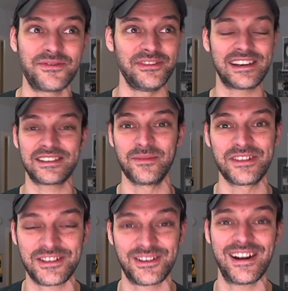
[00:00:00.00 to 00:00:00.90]

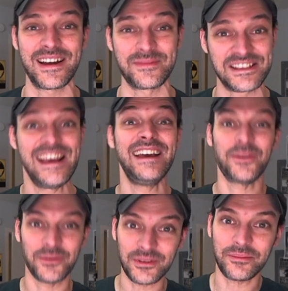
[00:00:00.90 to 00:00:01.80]
victimless crimes.
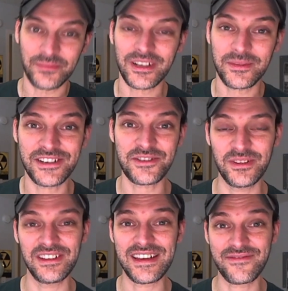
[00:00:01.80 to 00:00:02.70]
We pretty much
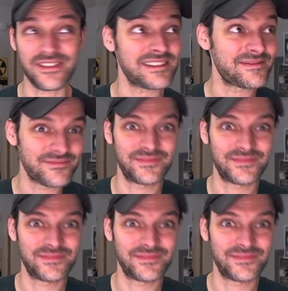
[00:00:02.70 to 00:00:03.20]
believe that